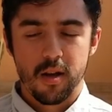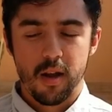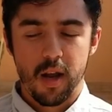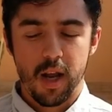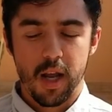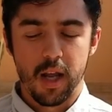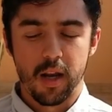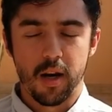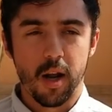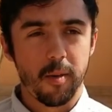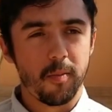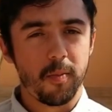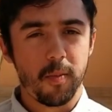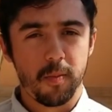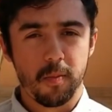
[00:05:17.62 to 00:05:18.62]
And
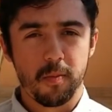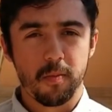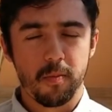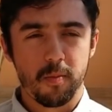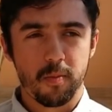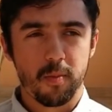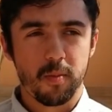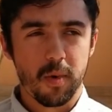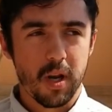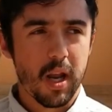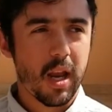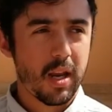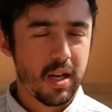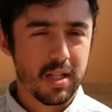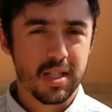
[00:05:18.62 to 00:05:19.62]
I'm
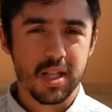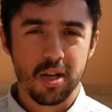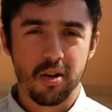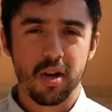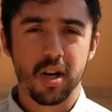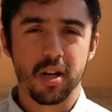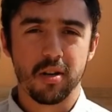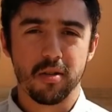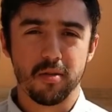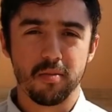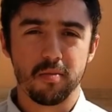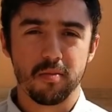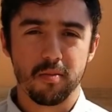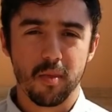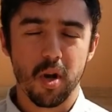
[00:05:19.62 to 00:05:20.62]

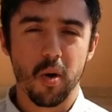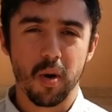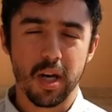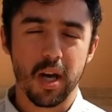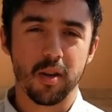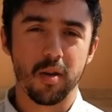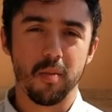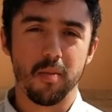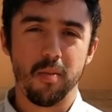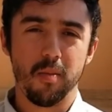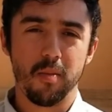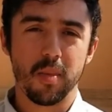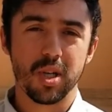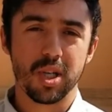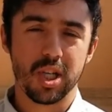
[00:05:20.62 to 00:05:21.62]
considering going down the
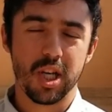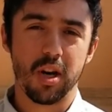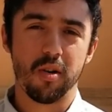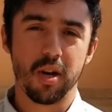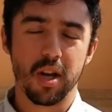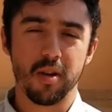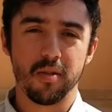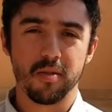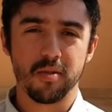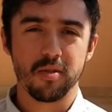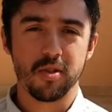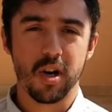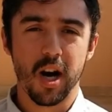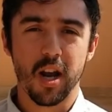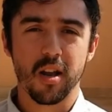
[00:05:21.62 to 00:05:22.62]
missionary
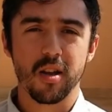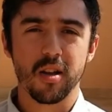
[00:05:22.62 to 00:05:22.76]
track.